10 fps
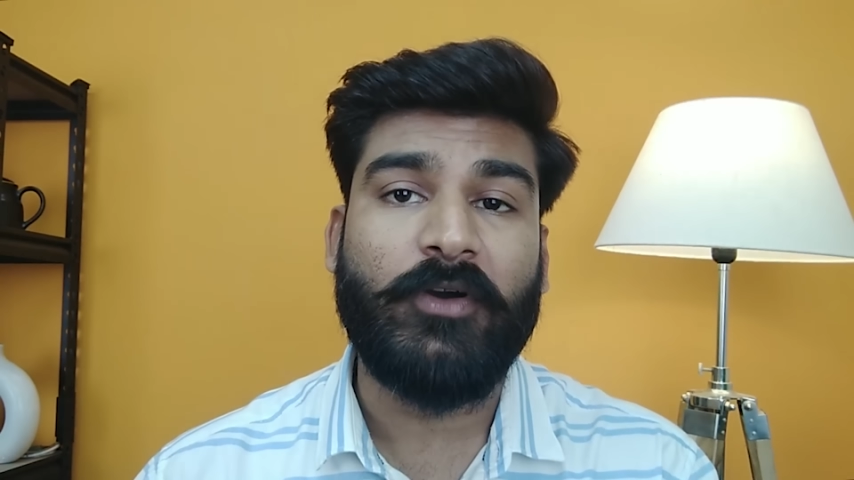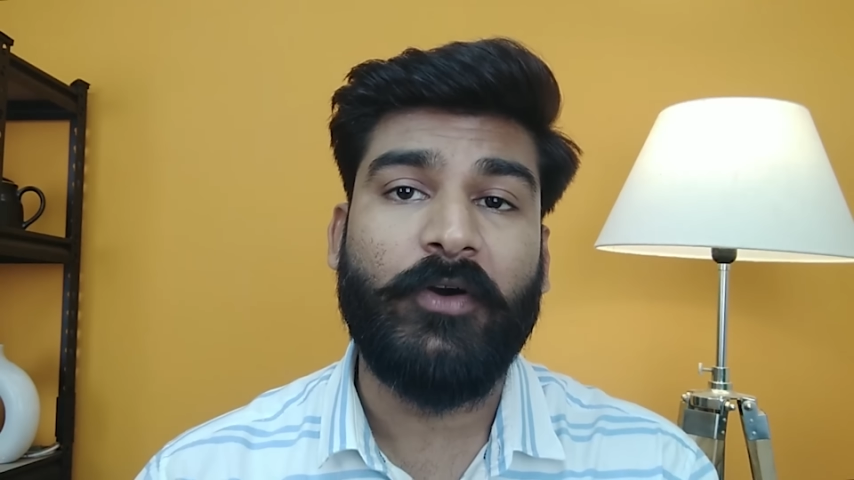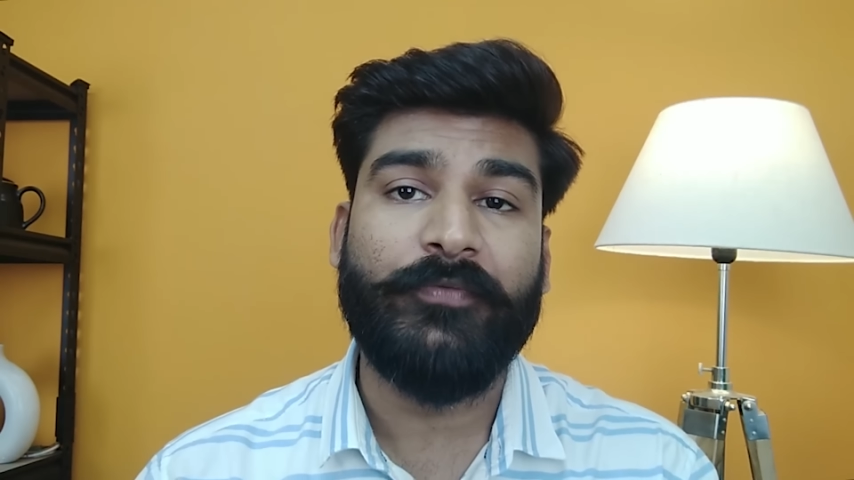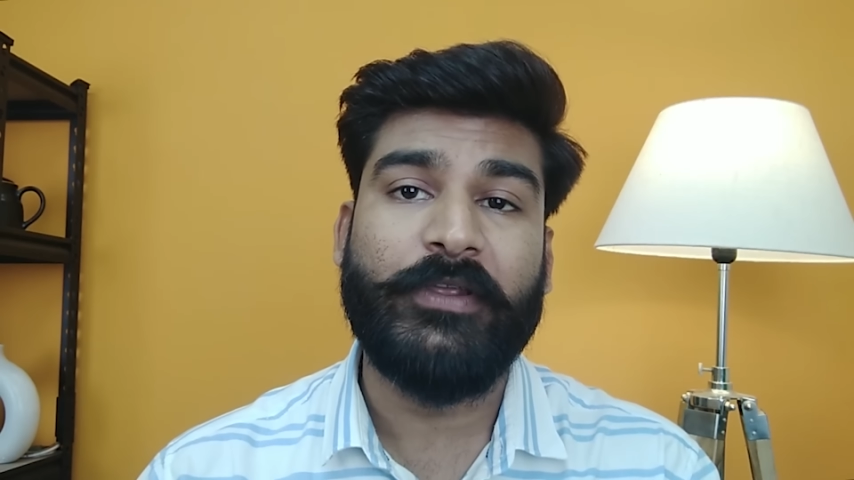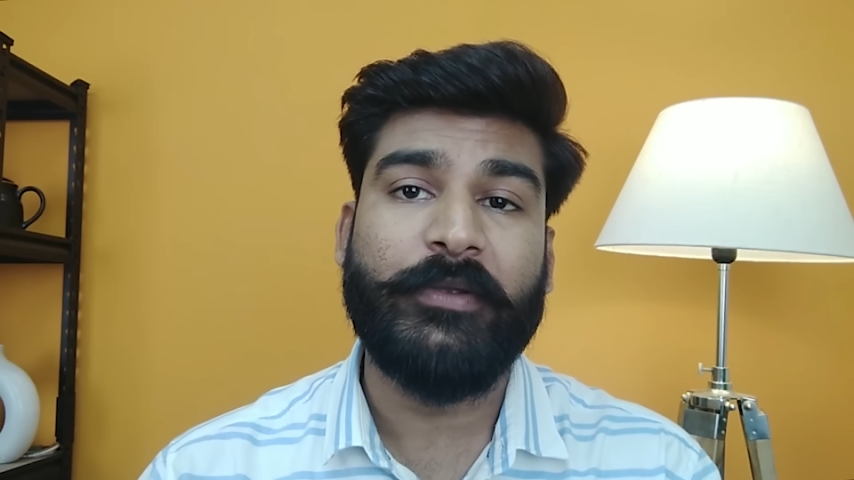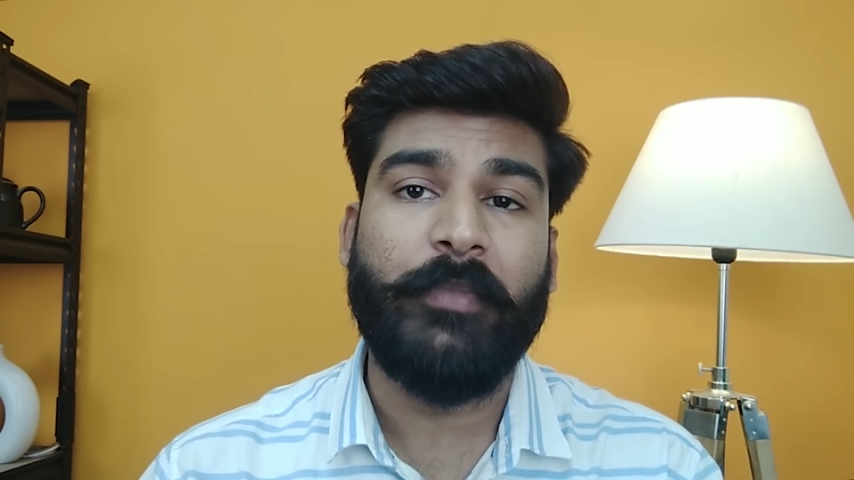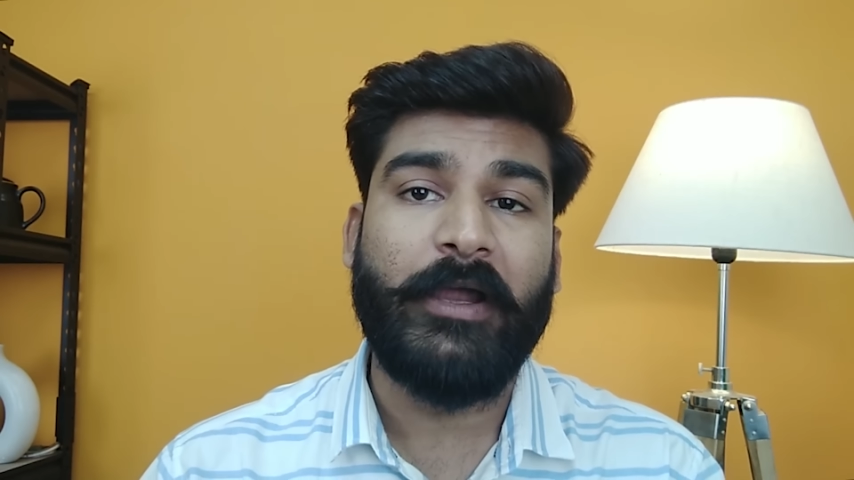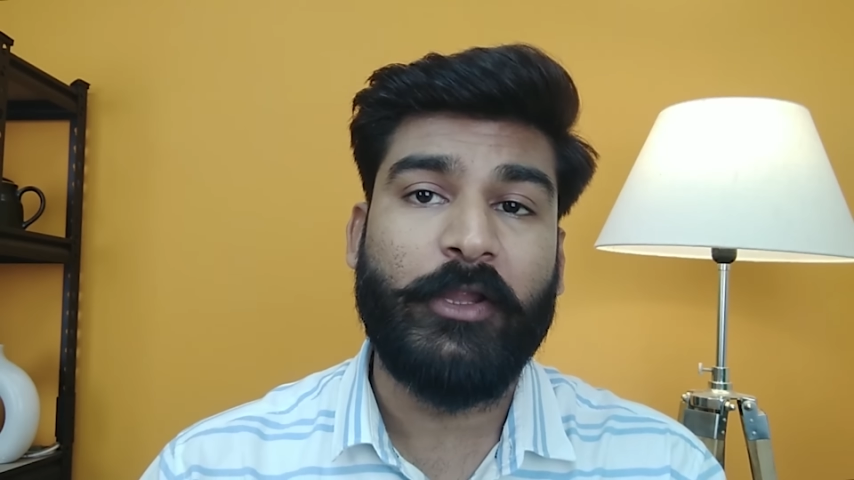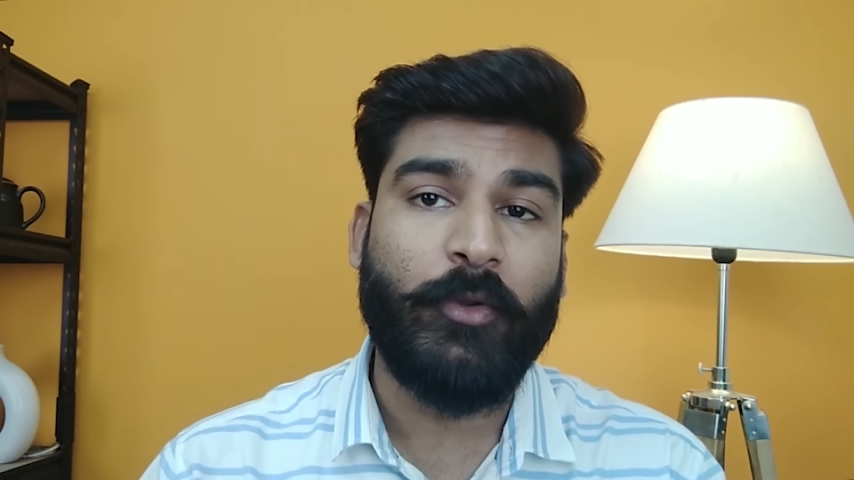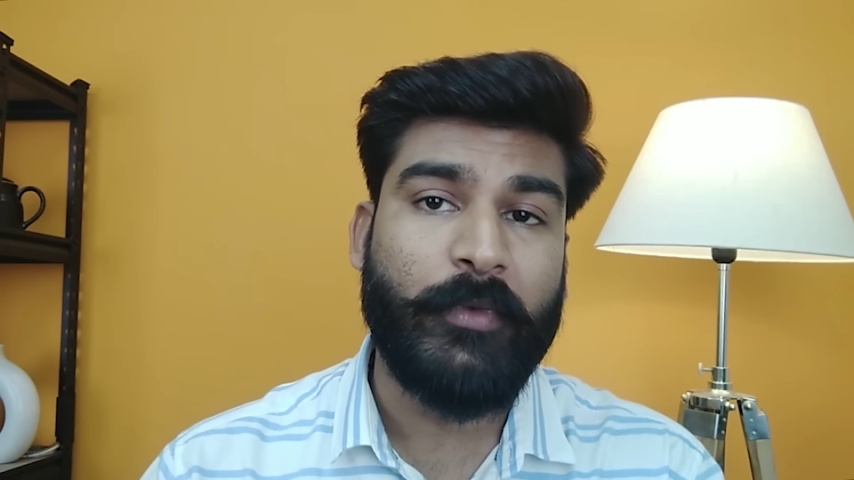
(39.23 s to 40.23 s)
of the
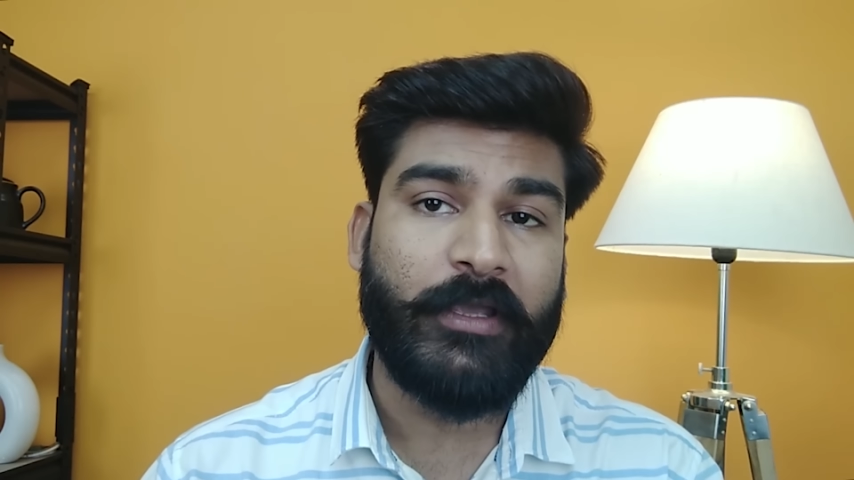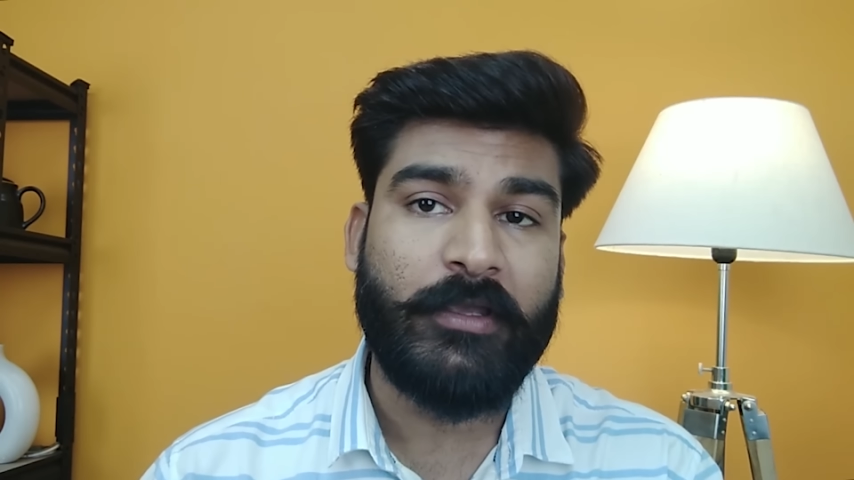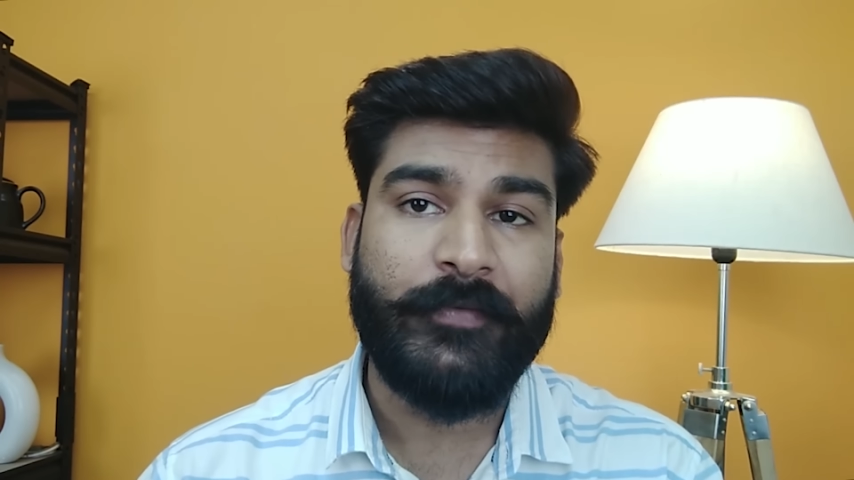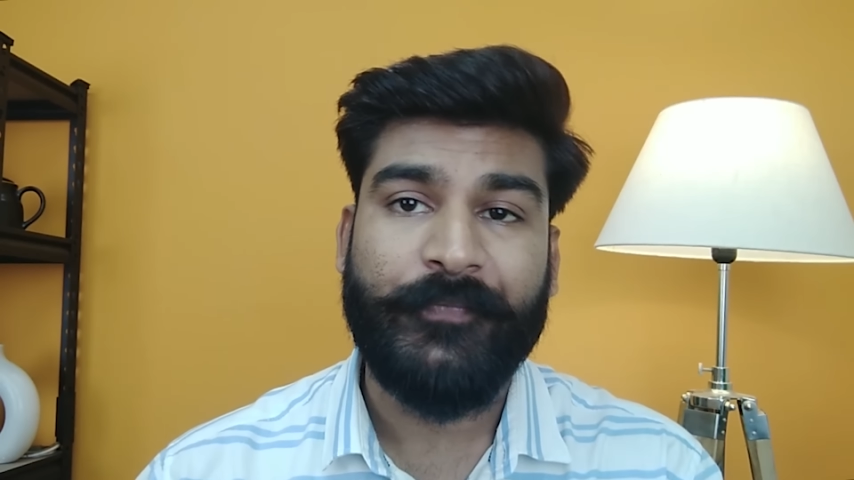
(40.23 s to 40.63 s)
Bidenomics,